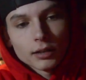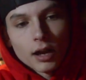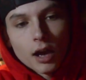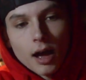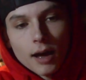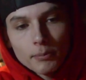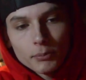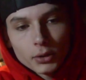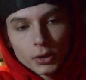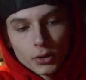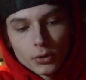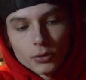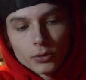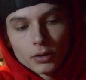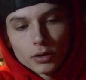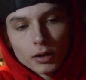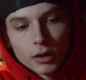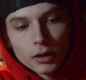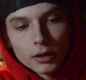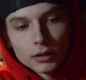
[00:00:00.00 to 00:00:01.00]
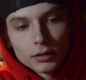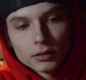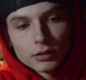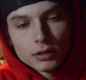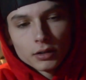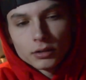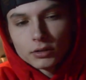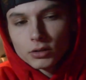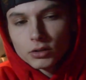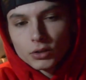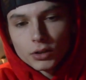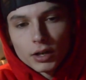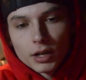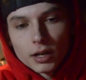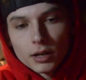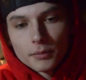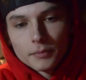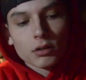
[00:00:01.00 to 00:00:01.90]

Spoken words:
to upload onto Instagram.